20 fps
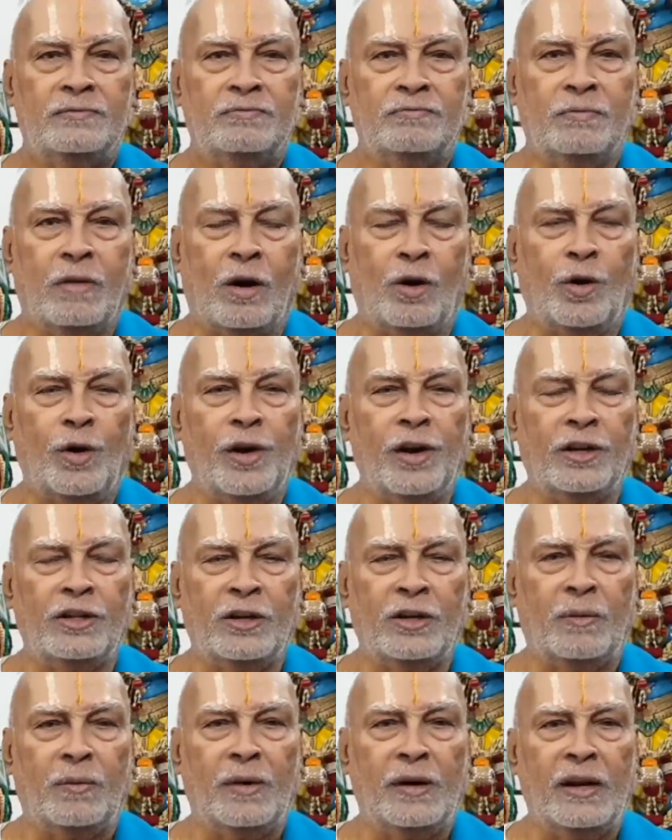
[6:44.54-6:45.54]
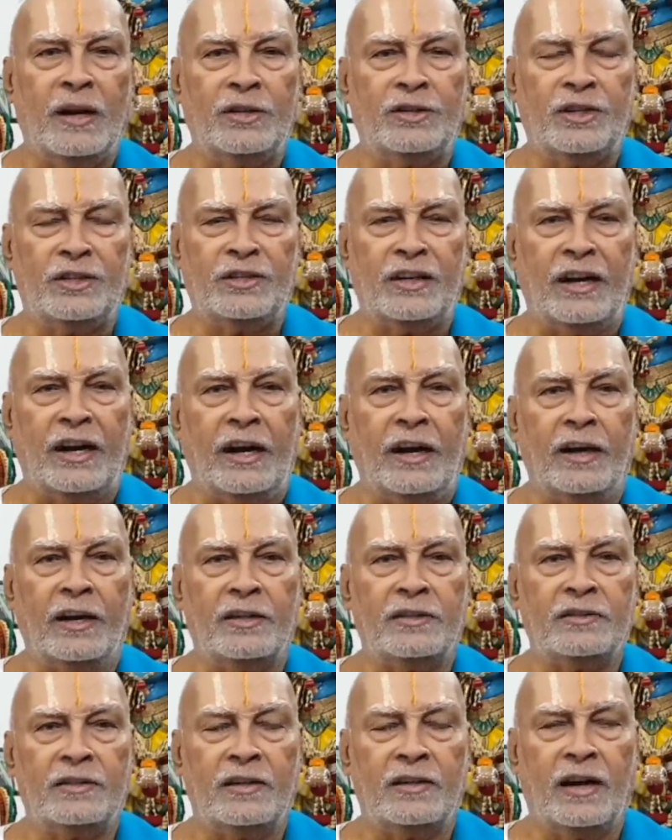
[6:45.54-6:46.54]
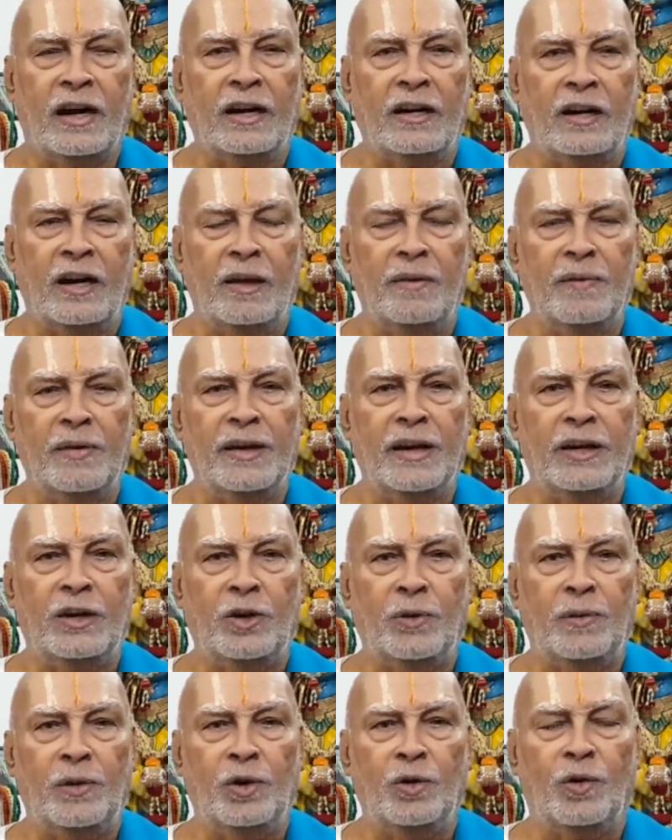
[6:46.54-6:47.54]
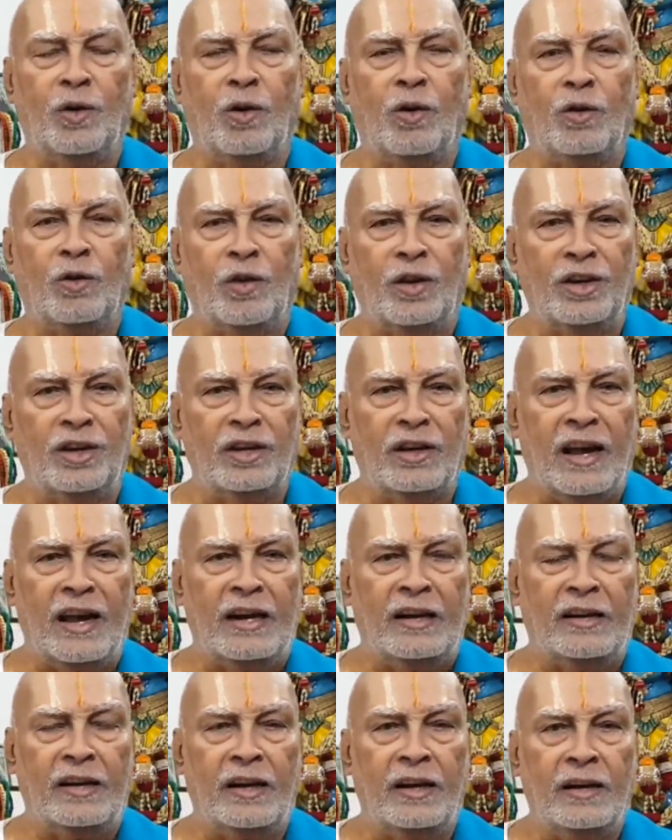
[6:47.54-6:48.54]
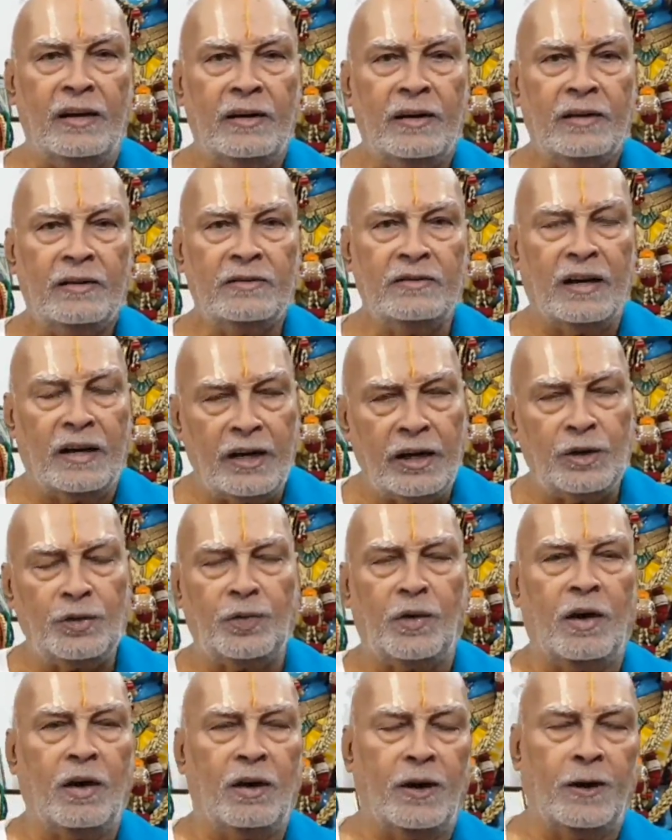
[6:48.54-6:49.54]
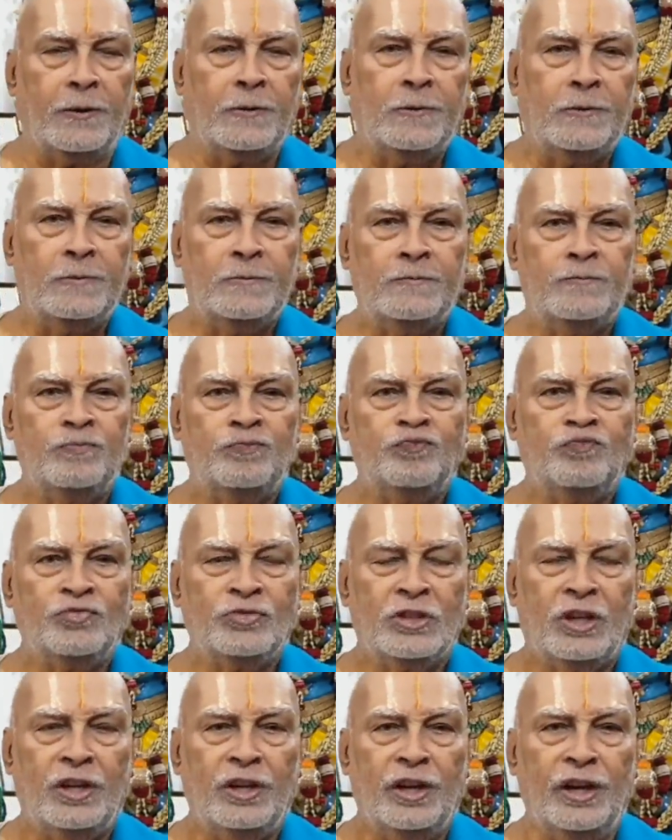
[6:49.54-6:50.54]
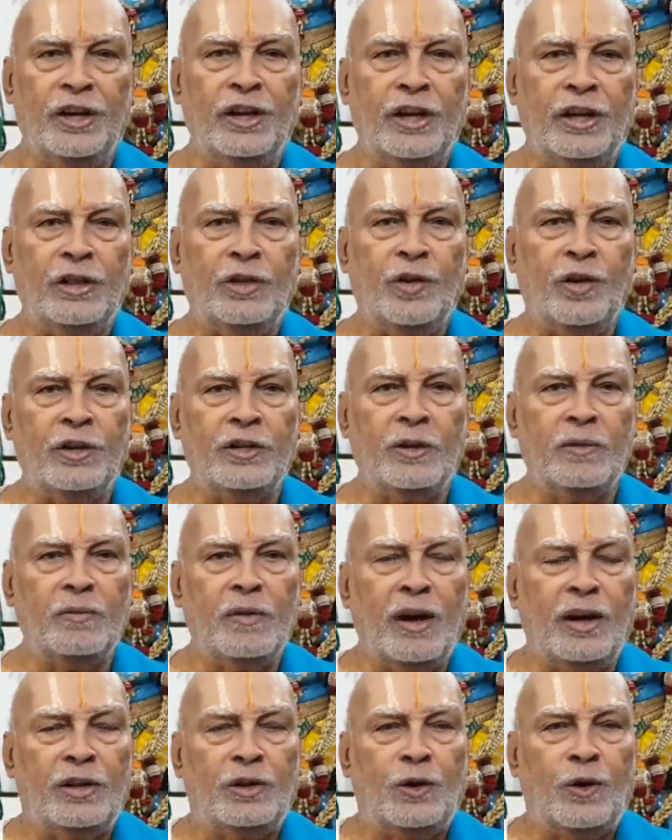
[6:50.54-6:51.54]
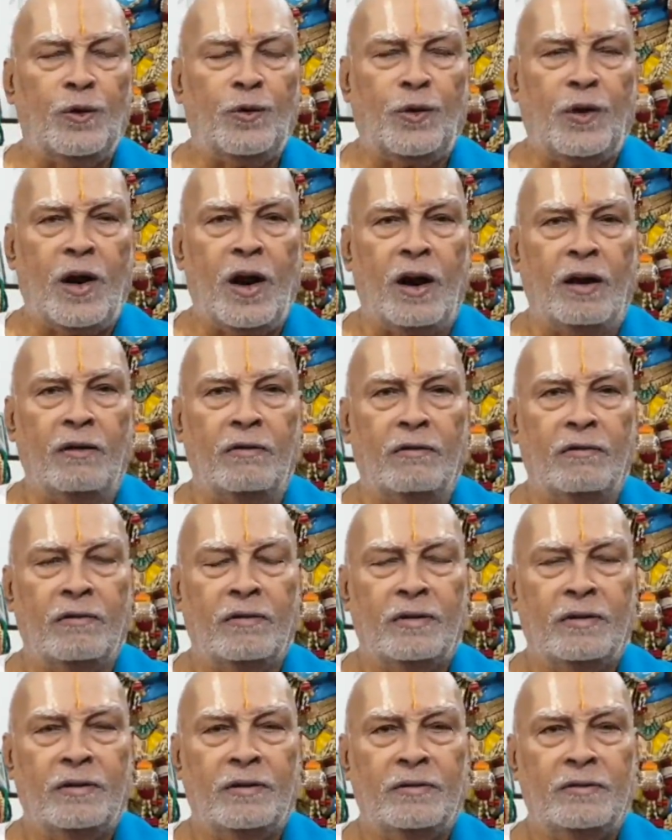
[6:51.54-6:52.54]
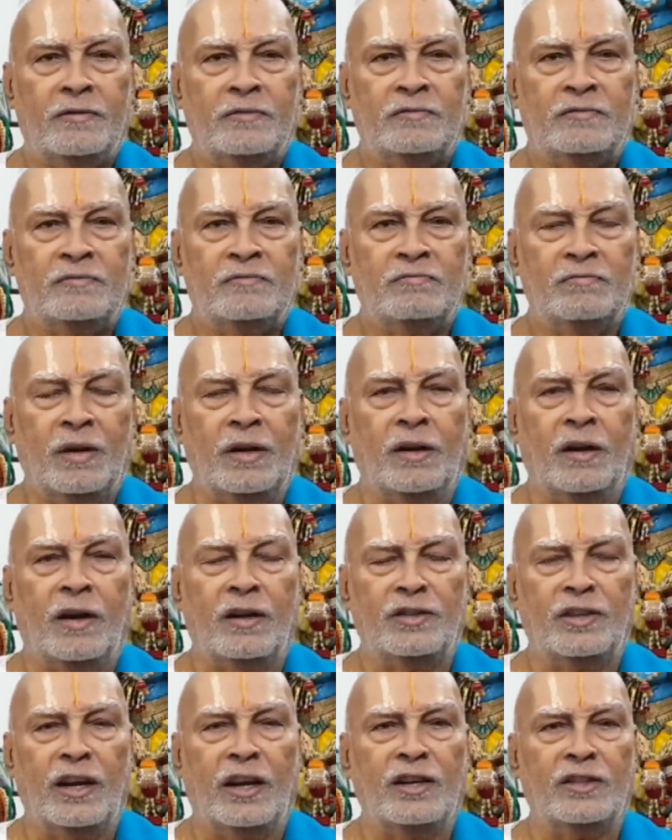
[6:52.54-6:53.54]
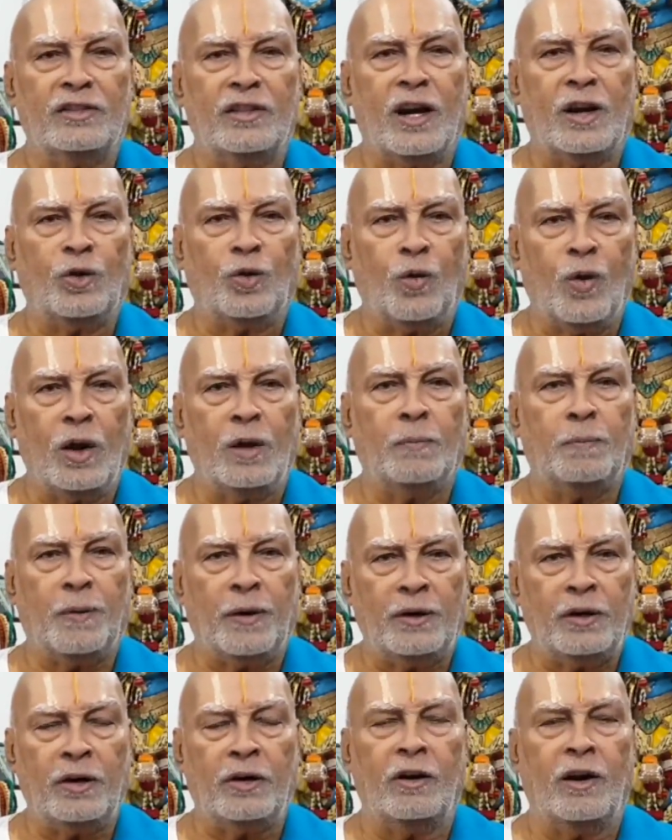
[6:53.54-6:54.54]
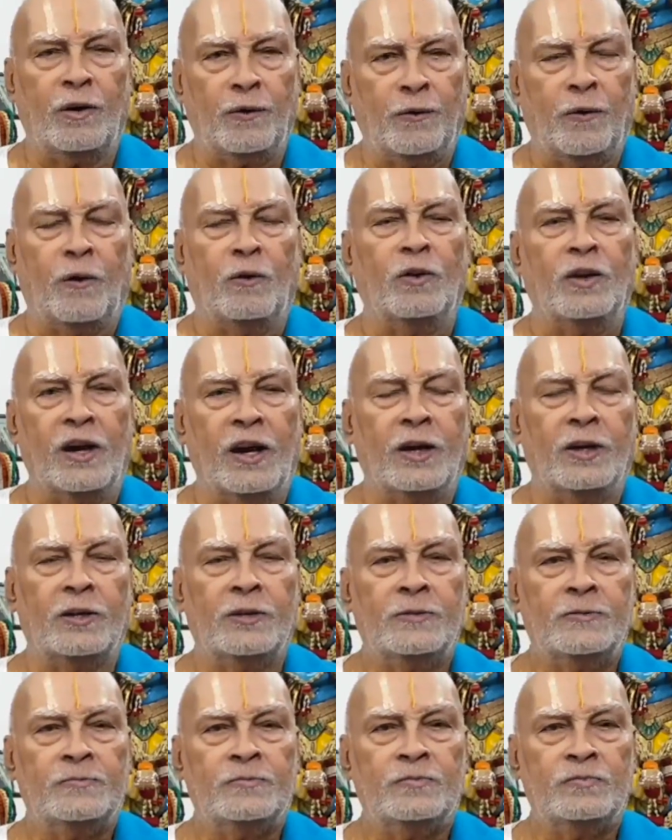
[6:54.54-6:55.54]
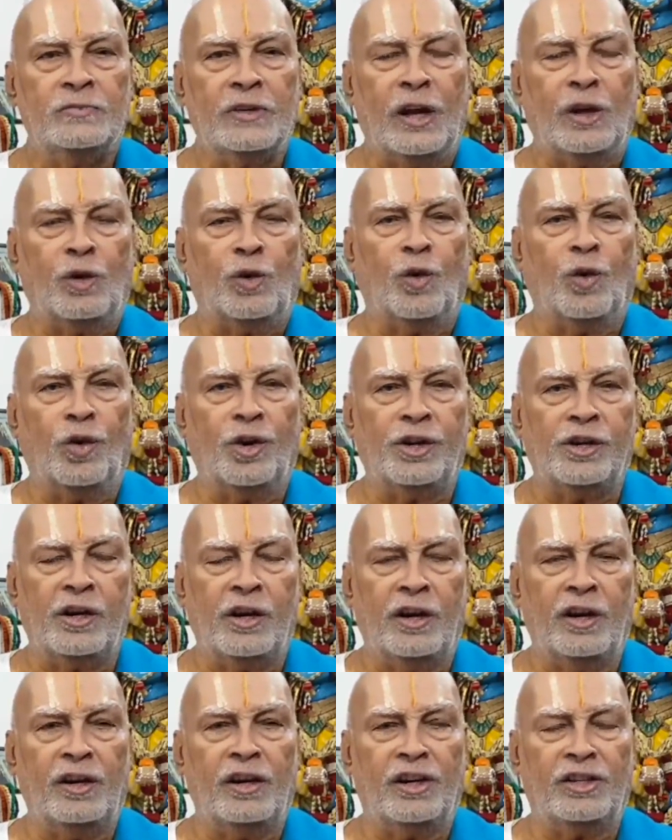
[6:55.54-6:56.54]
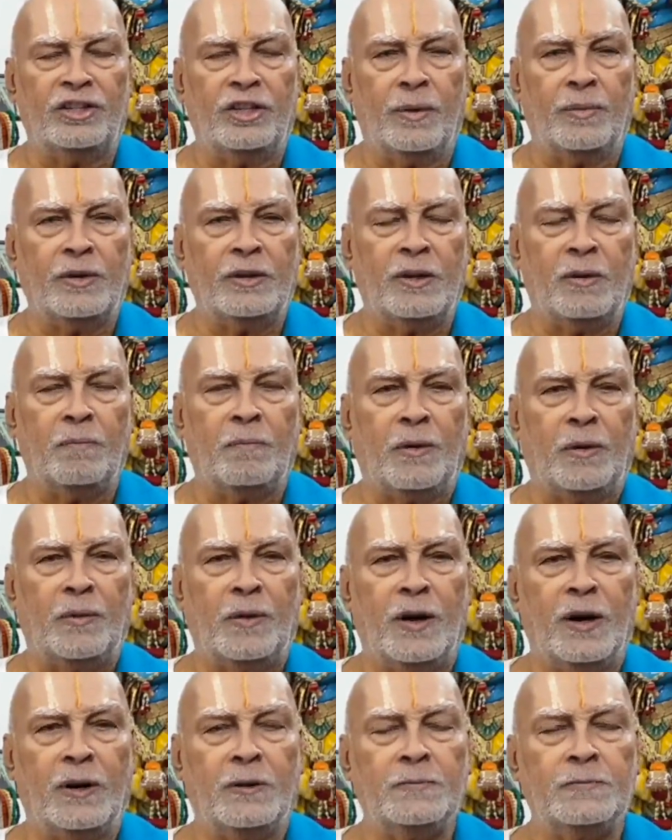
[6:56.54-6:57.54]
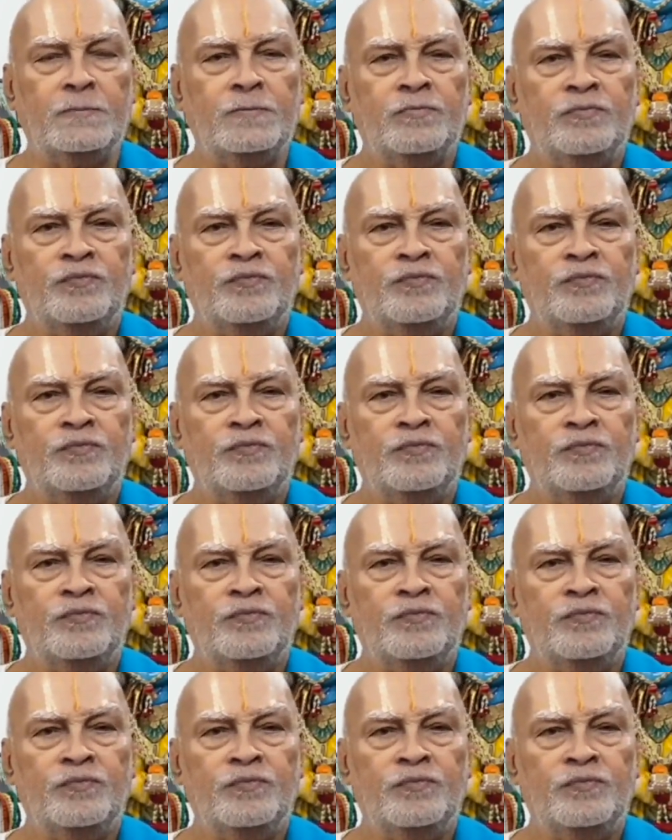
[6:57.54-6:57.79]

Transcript: Borrowing somebody else's ideas and claiming it to be your own originality, that is fraud. In Hinduism, there is no fraud because there is not one particular founder. Neko Rishihi Yasya Matam Pramanam.